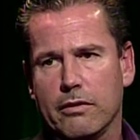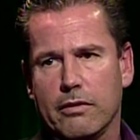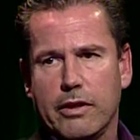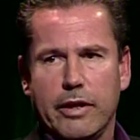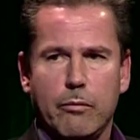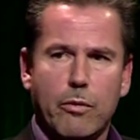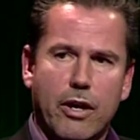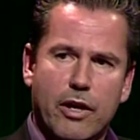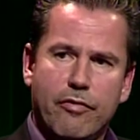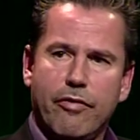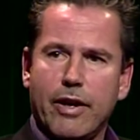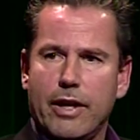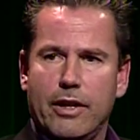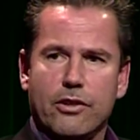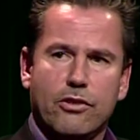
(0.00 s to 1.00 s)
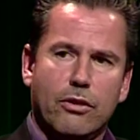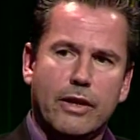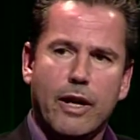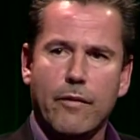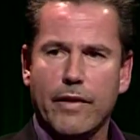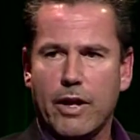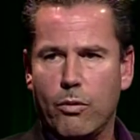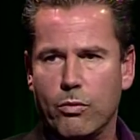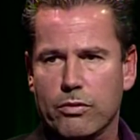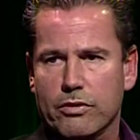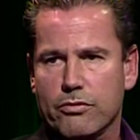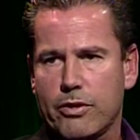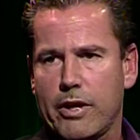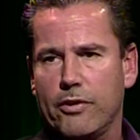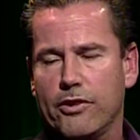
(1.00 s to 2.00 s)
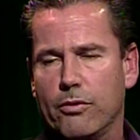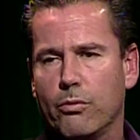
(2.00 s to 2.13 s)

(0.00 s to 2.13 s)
and modified it to allow that trail to